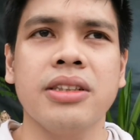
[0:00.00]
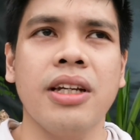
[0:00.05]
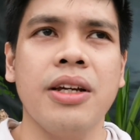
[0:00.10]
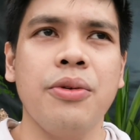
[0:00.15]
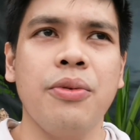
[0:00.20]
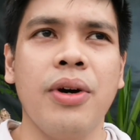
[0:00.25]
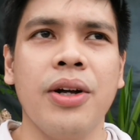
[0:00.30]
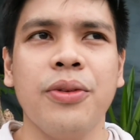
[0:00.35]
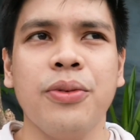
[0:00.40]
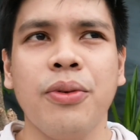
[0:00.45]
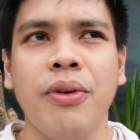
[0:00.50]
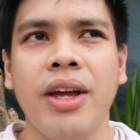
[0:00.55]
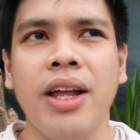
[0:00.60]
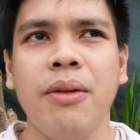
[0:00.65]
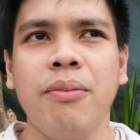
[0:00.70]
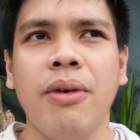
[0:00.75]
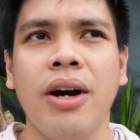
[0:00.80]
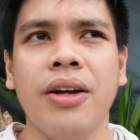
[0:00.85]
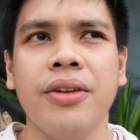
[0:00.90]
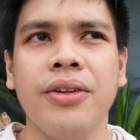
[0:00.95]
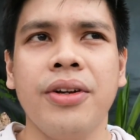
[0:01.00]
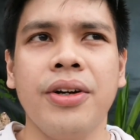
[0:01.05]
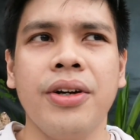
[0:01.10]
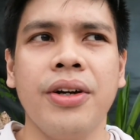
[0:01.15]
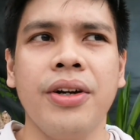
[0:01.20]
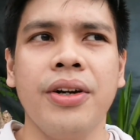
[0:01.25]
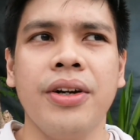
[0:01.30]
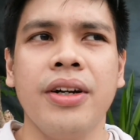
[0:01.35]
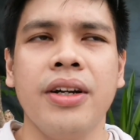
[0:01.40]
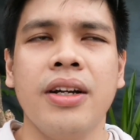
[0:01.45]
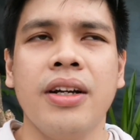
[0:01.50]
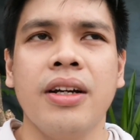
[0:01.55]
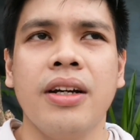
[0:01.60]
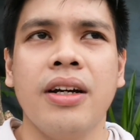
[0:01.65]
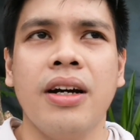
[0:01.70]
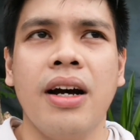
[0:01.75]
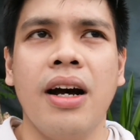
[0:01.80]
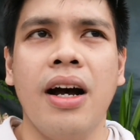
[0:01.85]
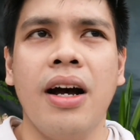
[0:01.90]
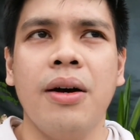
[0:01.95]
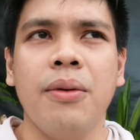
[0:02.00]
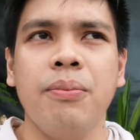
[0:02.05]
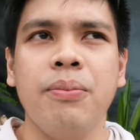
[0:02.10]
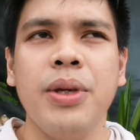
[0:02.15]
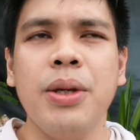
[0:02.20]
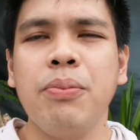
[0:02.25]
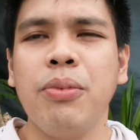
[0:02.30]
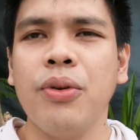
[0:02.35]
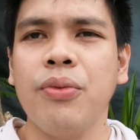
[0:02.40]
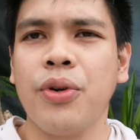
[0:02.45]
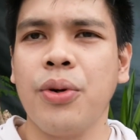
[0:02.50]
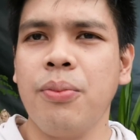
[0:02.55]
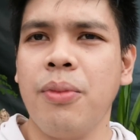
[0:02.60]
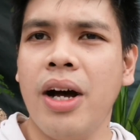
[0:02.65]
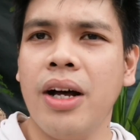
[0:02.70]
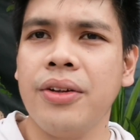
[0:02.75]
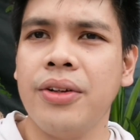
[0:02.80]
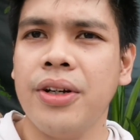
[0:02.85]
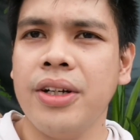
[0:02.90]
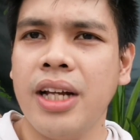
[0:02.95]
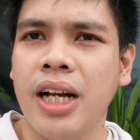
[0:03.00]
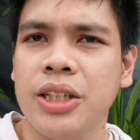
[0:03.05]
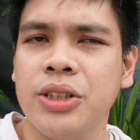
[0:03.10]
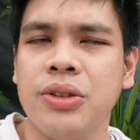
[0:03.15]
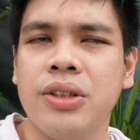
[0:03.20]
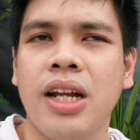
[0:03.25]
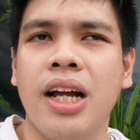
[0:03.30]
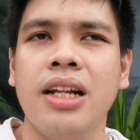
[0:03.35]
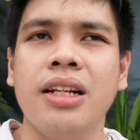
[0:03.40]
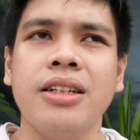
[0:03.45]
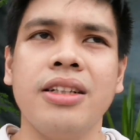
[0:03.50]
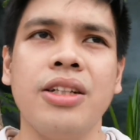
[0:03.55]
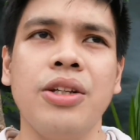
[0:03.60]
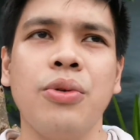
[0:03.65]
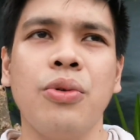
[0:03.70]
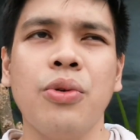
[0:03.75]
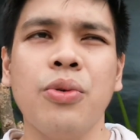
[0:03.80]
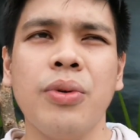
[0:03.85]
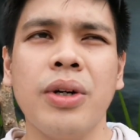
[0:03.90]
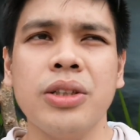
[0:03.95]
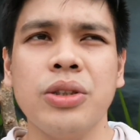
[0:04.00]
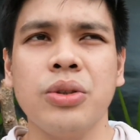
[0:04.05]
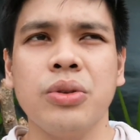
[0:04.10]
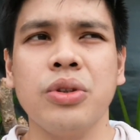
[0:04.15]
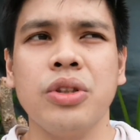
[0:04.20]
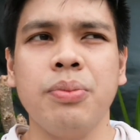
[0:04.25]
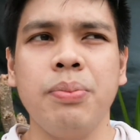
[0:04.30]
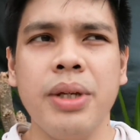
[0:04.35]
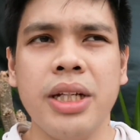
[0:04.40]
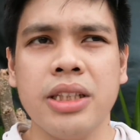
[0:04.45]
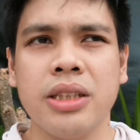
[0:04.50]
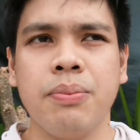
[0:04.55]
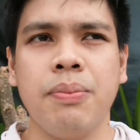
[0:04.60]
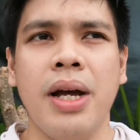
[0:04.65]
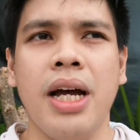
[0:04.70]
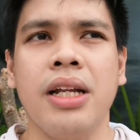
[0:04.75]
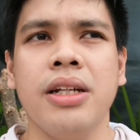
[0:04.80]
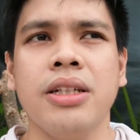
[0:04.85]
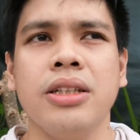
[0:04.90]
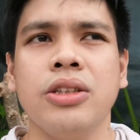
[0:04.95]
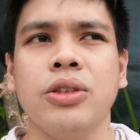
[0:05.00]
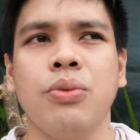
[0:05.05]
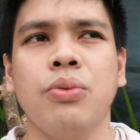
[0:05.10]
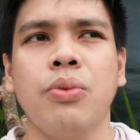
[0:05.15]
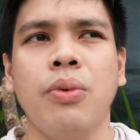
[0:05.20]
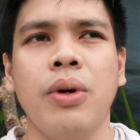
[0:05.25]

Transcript: I want to help other people from other nationality who wants to speak Spanish.